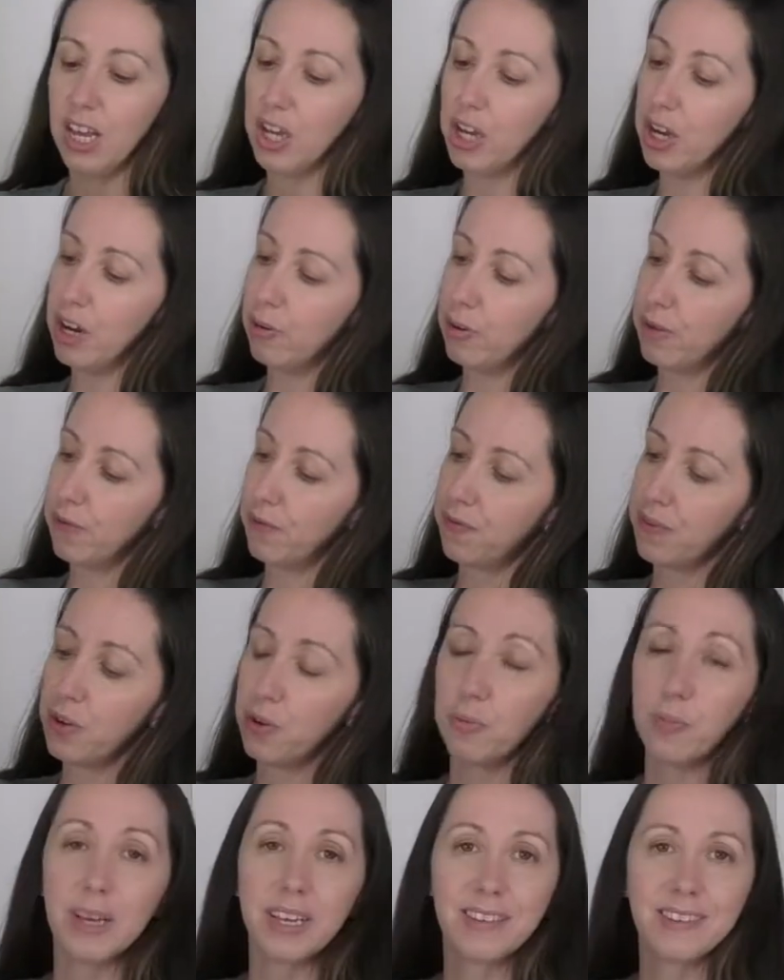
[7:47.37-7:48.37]
a
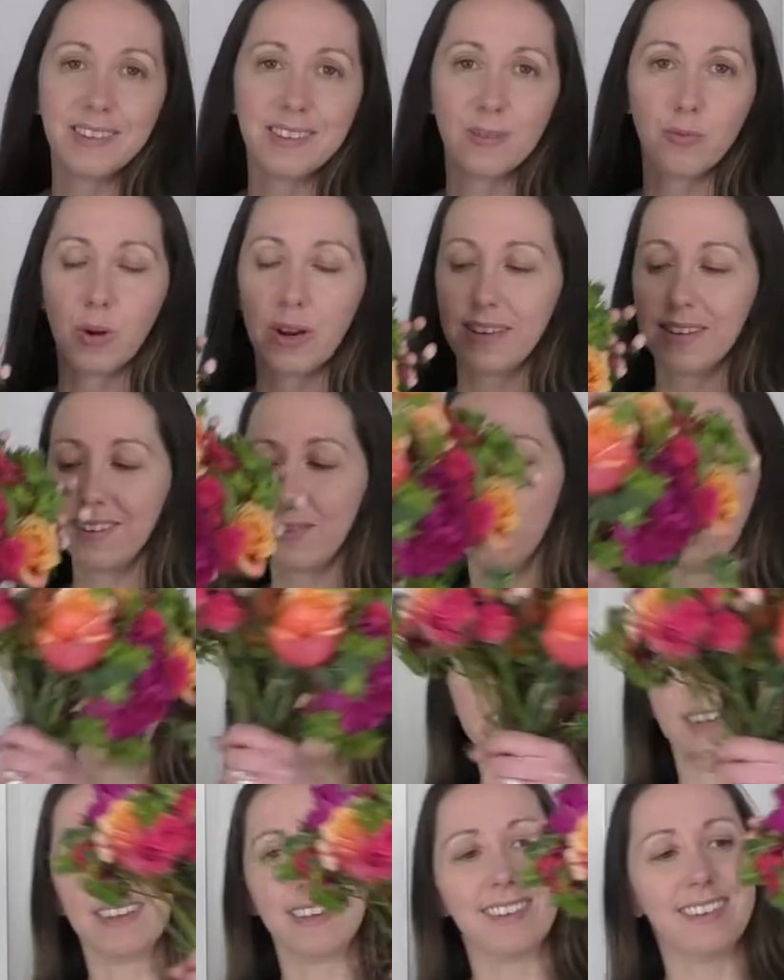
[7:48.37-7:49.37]
few pieces
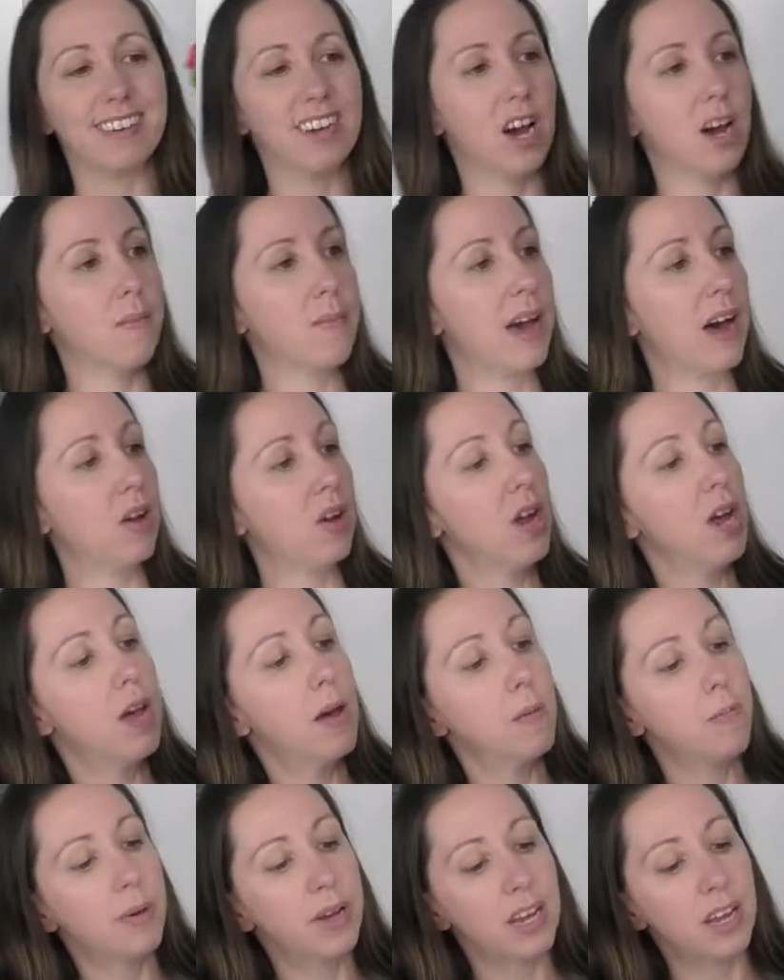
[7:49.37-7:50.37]
wanting to come out,
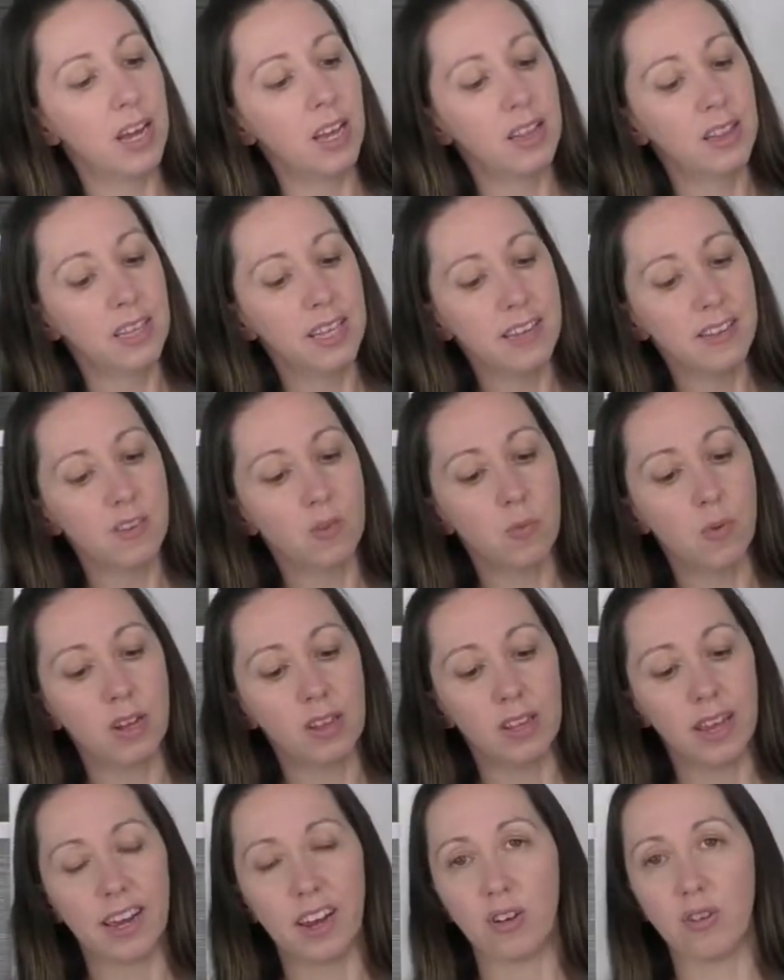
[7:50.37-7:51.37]
but at least 1
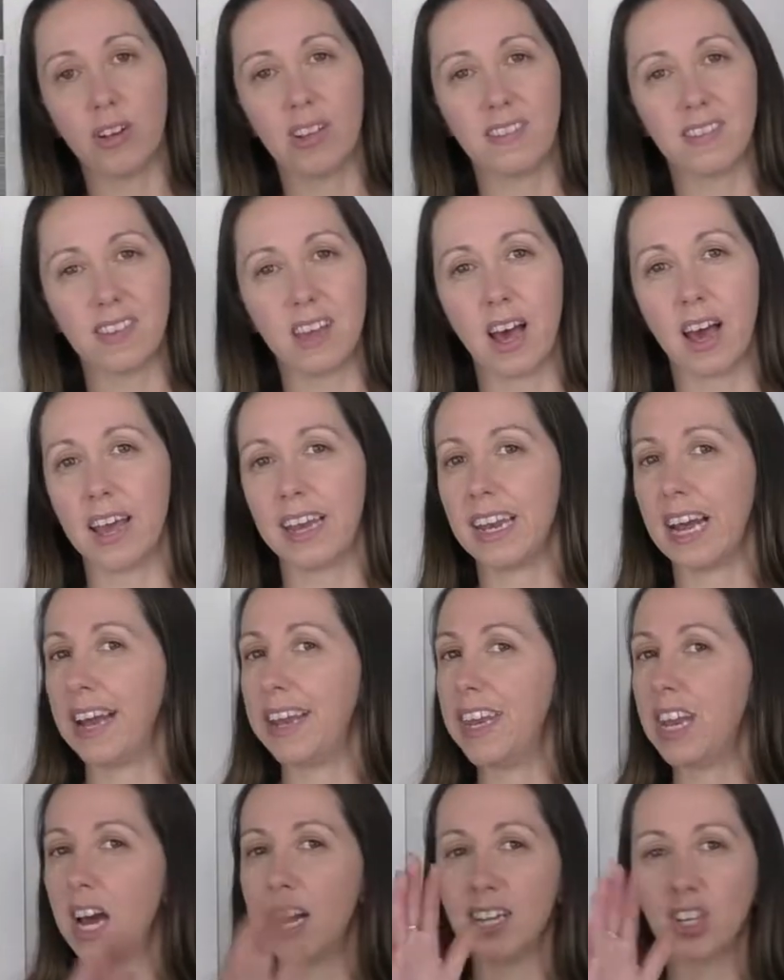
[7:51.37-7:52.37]
layer inside
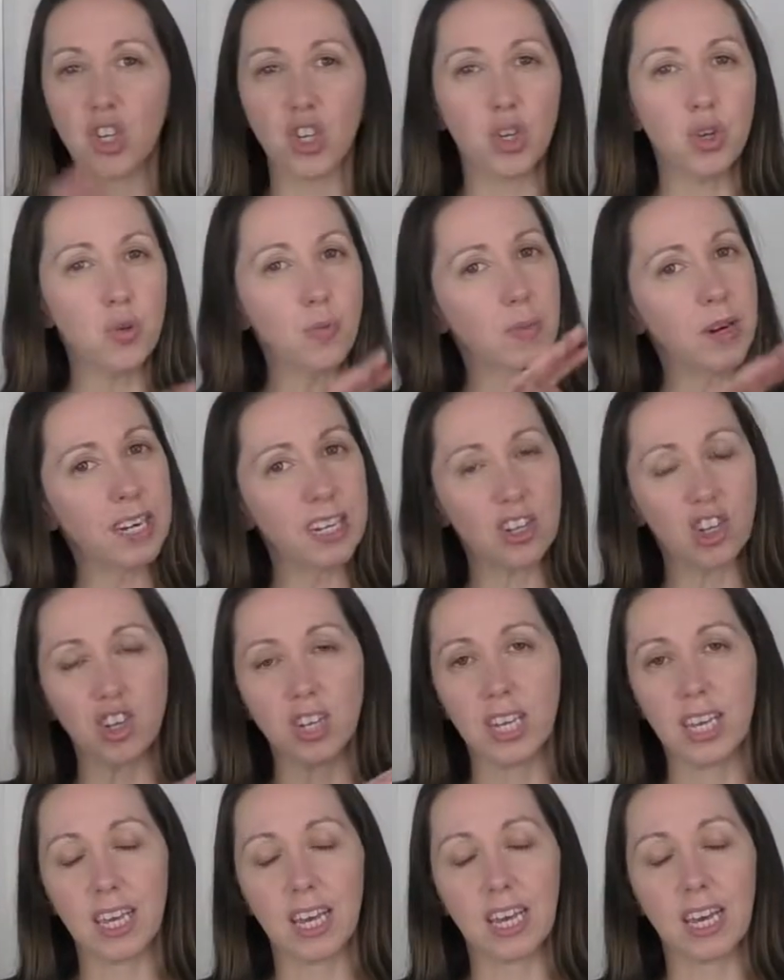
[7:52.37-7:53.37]
and not too much
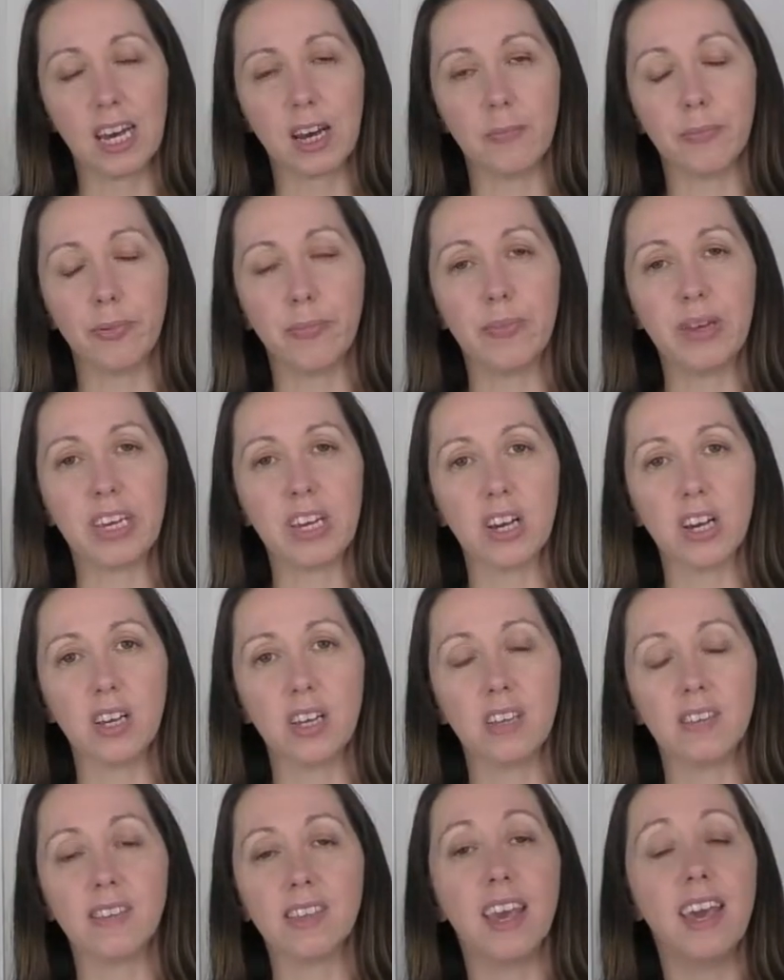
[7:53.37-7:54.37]
sticking up,
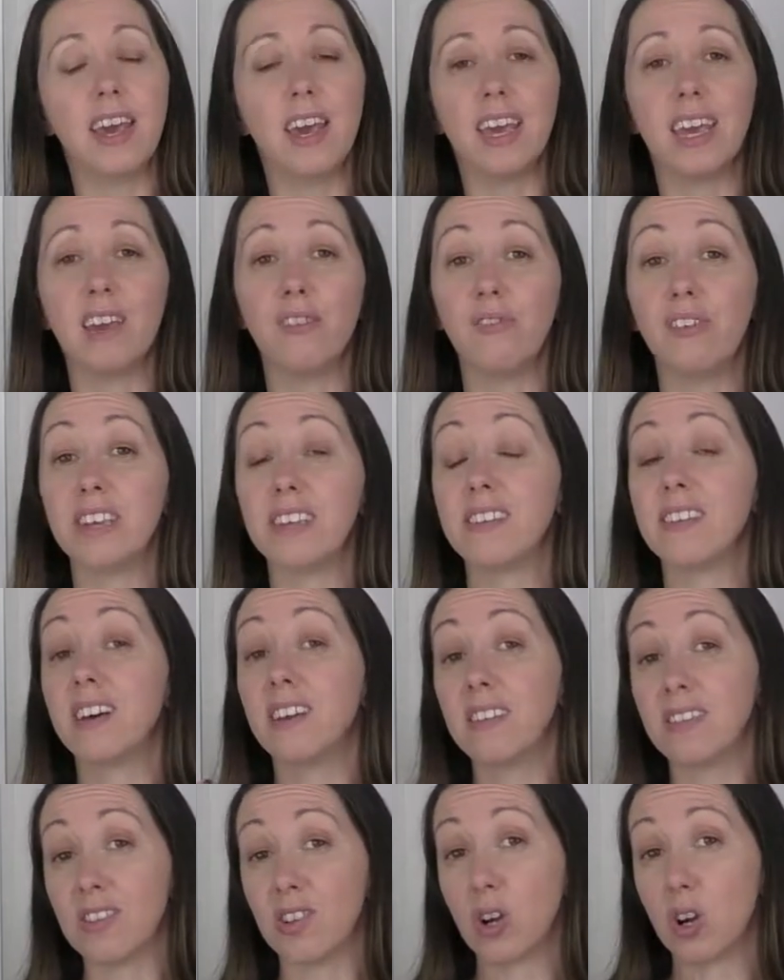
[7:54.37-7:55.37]
because if it
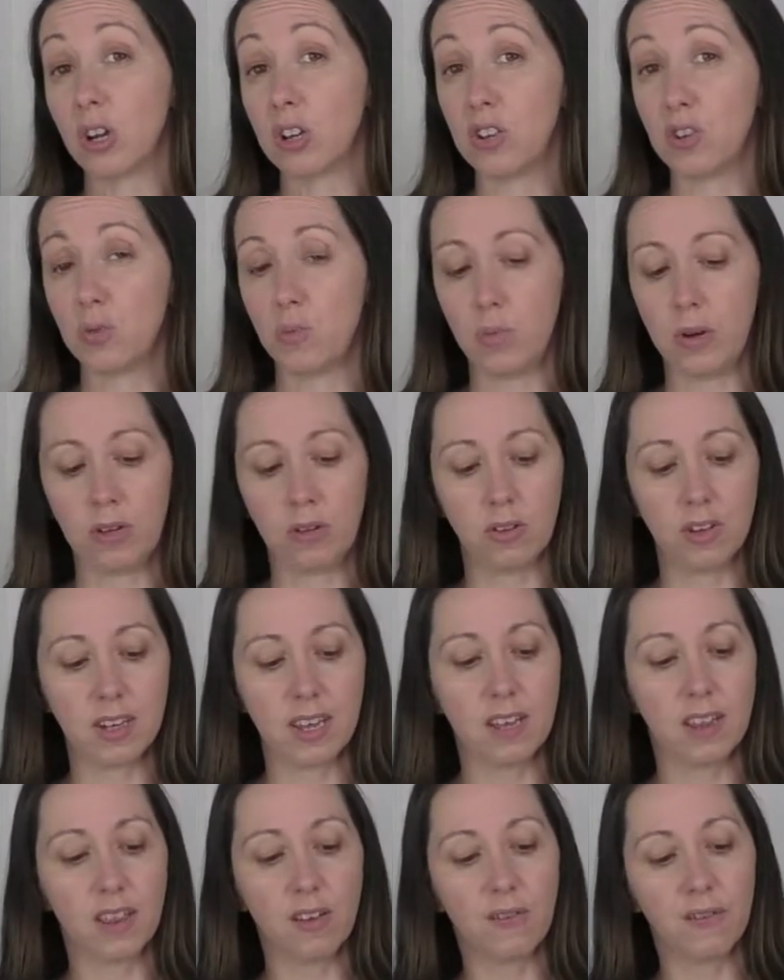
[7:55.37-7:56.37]
does start to wilt,
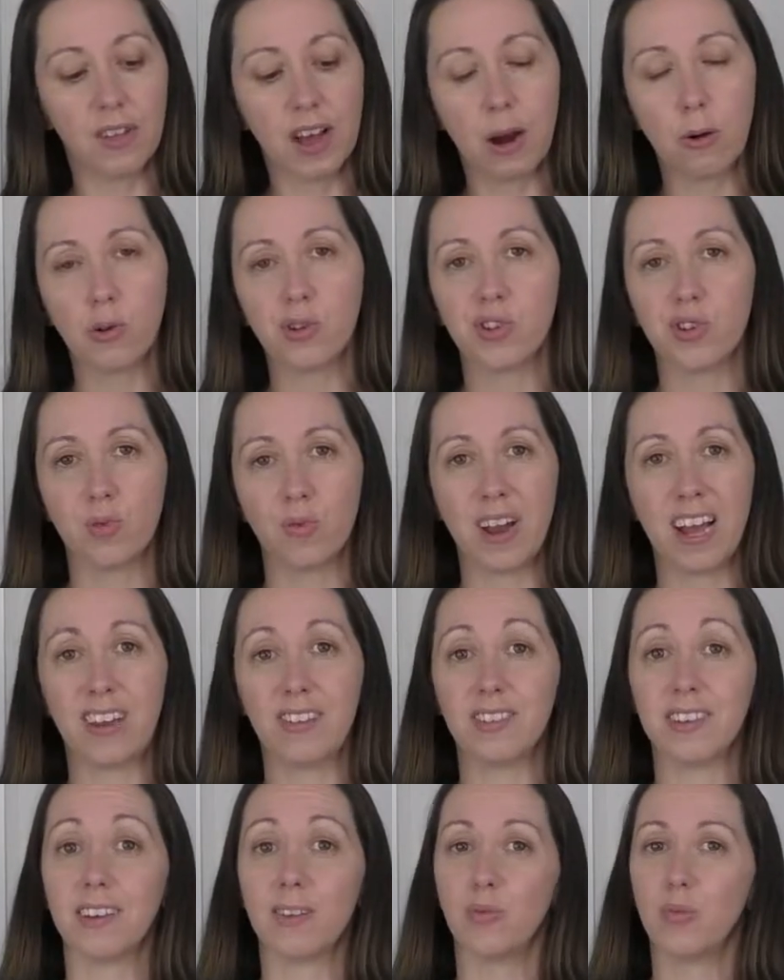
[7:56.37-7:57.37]
the flowers
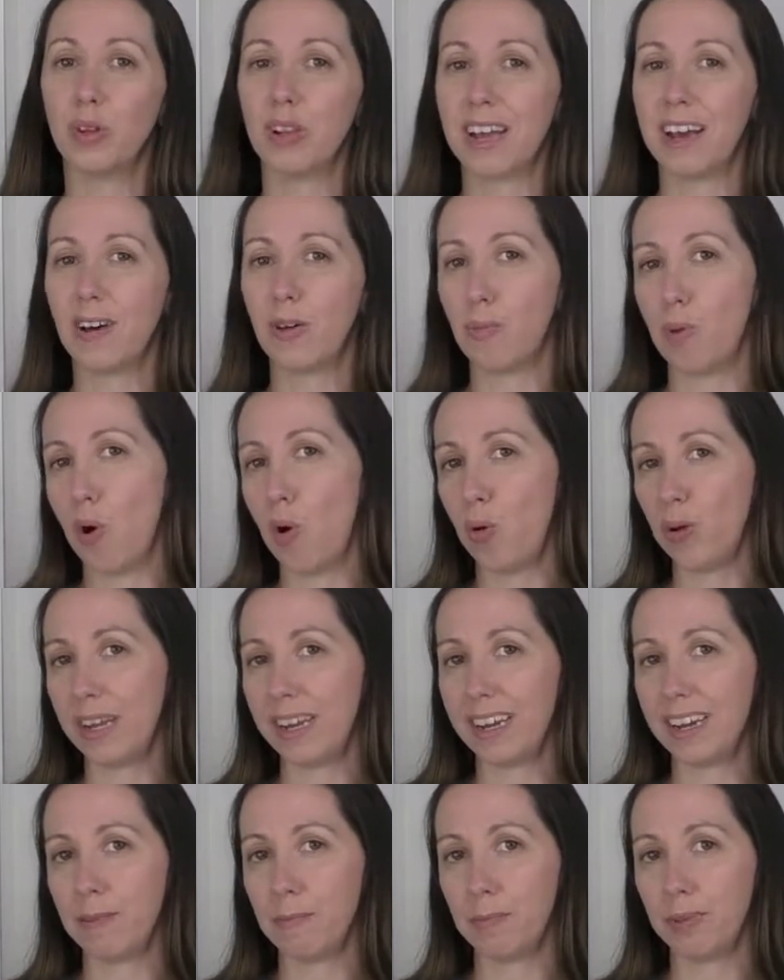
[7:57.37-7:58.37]
around it will help hold
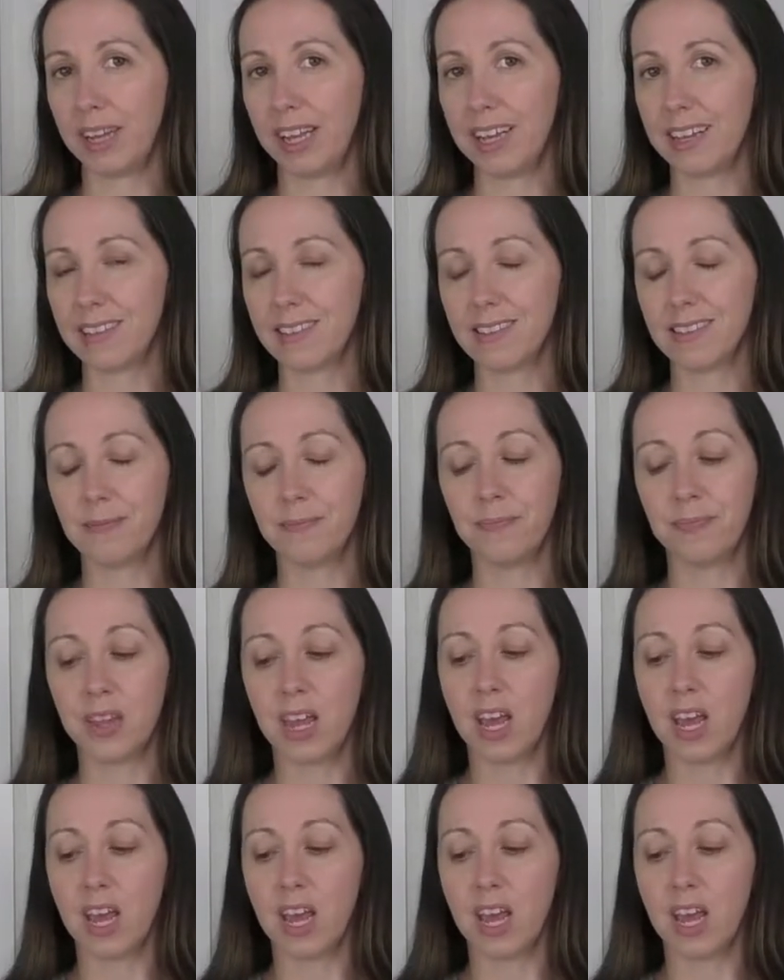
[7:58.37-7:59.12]
it in place.